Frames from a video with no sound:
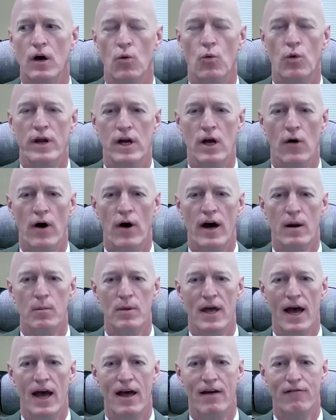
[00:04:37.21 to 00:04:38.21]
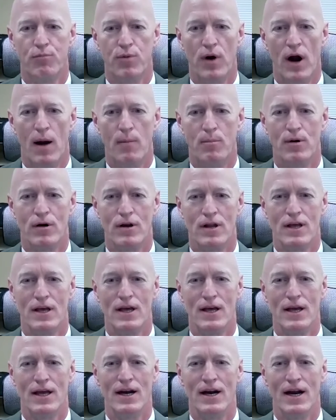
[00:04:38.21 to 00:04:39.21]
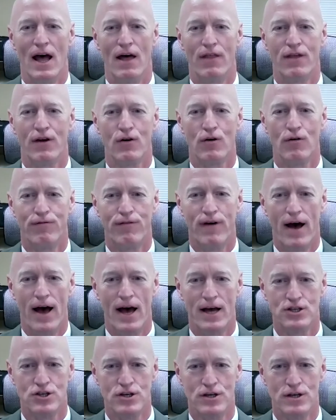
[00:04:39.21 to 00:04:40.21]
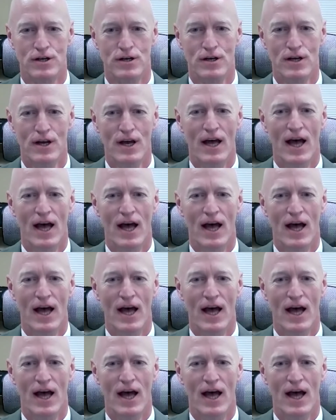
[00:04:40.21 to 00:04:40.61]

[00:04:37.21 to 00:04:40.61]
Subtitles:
we know how to behave properly in an ethical fashion